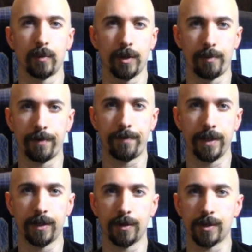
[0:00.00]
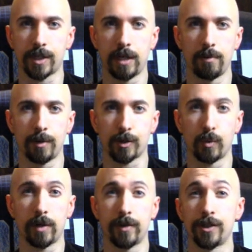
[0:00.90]
whether it be figures, comic books,
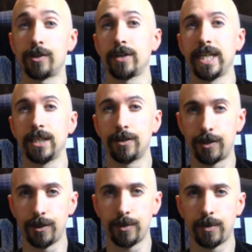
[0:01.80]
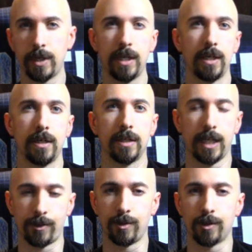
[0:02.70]
whatever it is you're into.
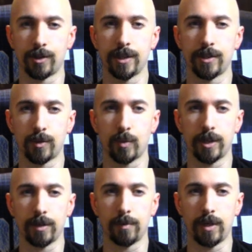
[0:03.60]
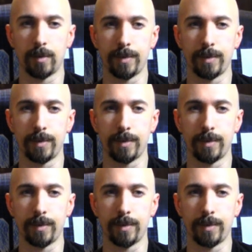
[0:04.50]
That's usually, this is where you want to